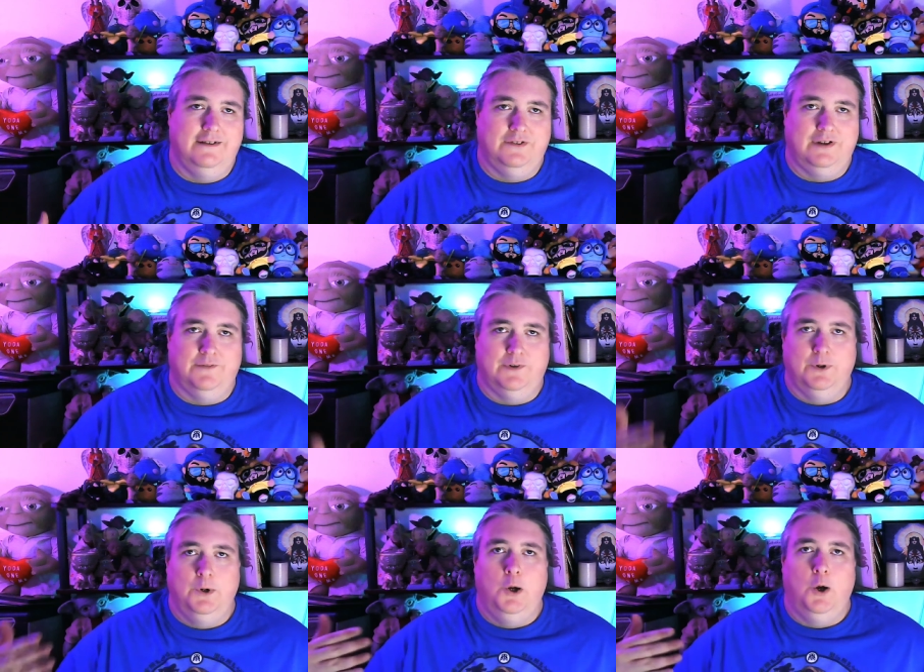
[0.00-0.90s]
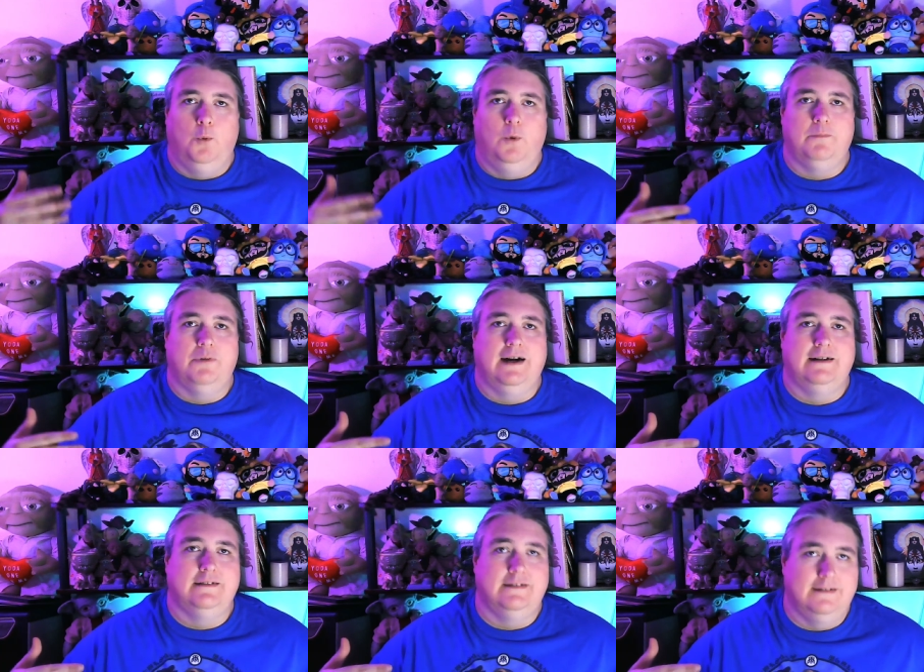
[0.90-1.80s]
discover what
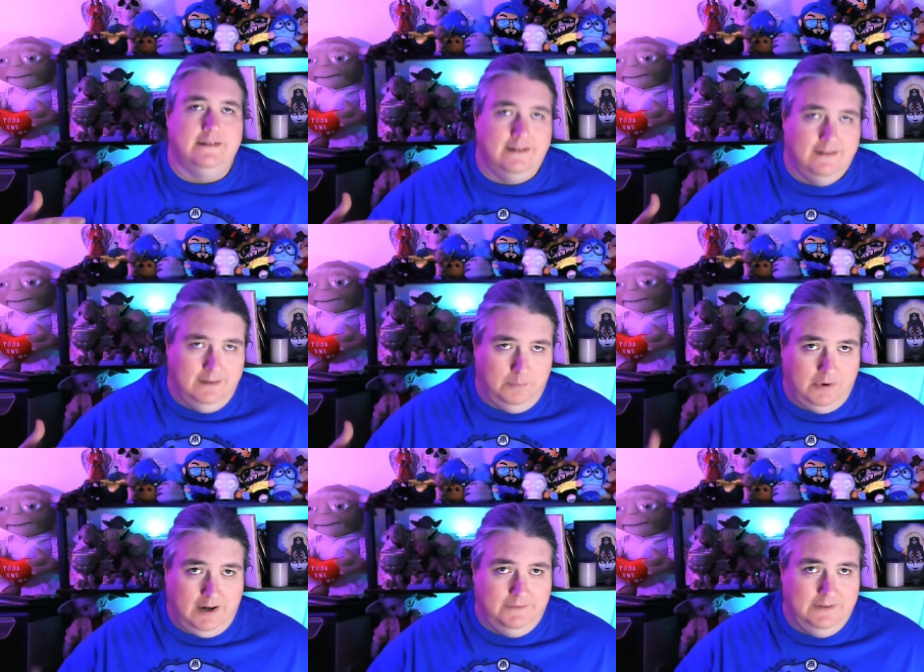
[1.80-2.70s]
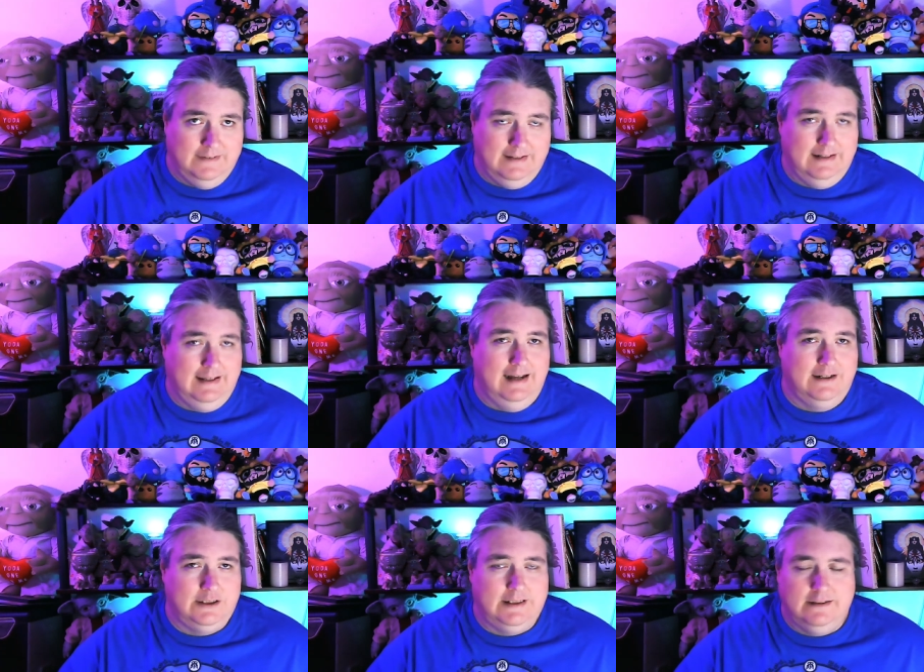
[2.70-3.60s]
practices the prophets
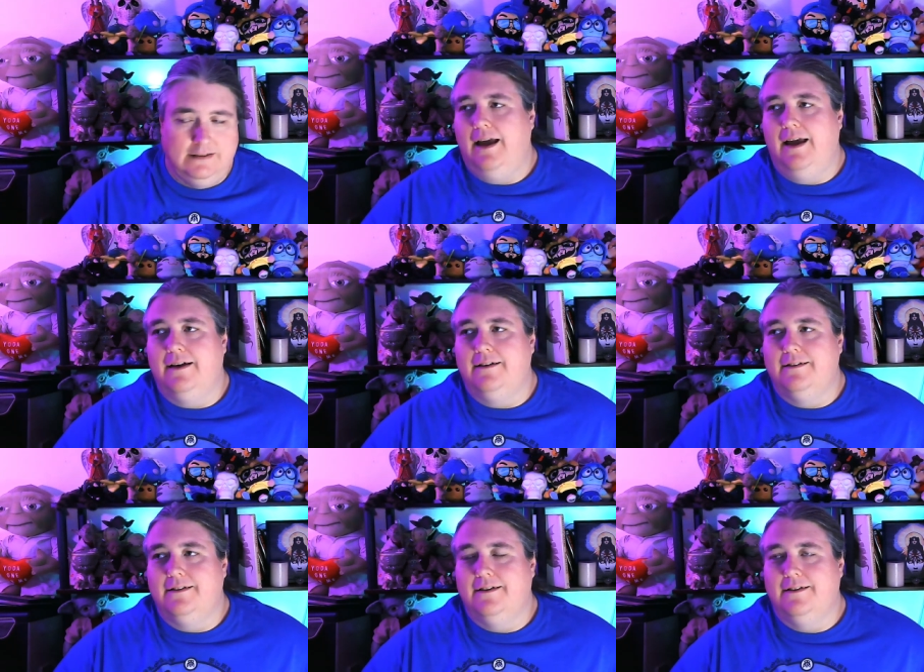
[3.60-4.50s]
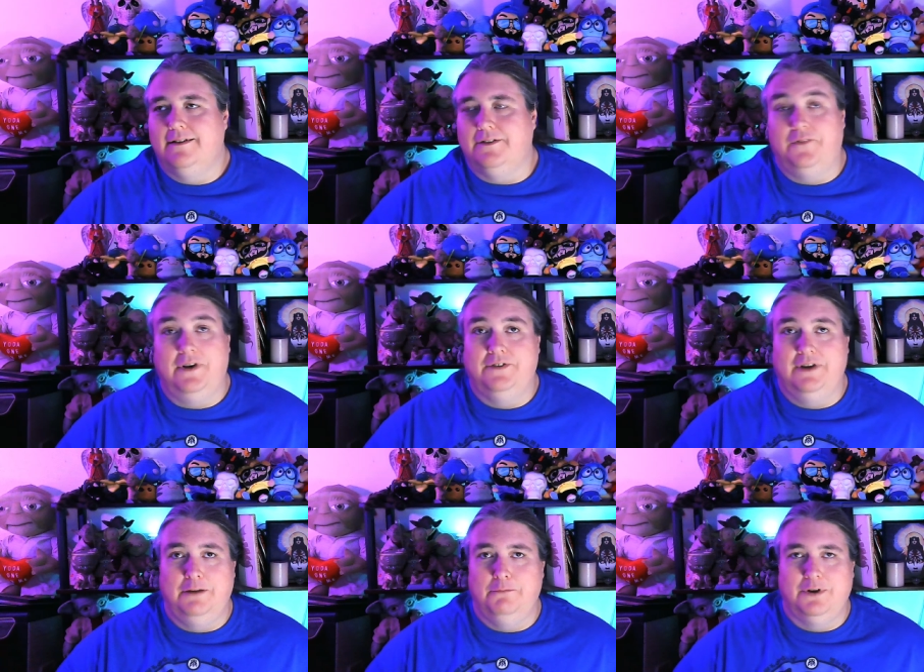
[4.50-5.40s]
engaged in. And that's a
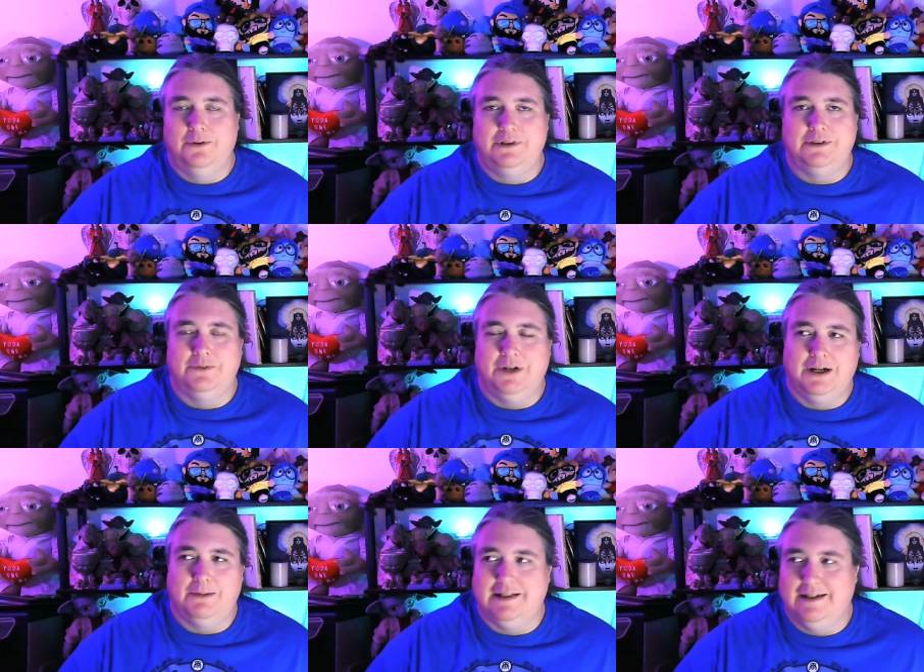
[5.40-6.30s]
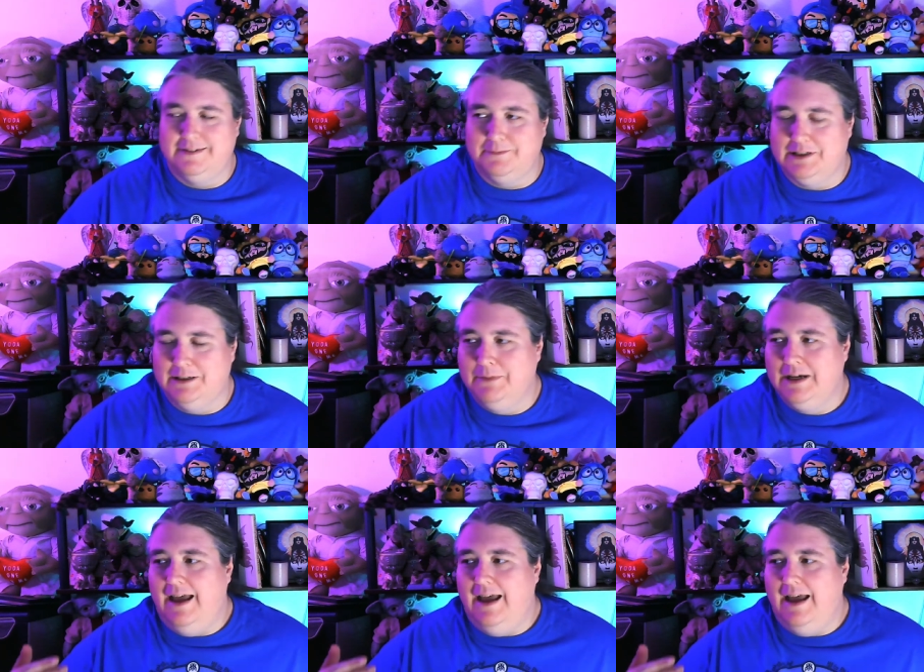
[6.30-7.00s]
fascinating book. We should talk about that sometime.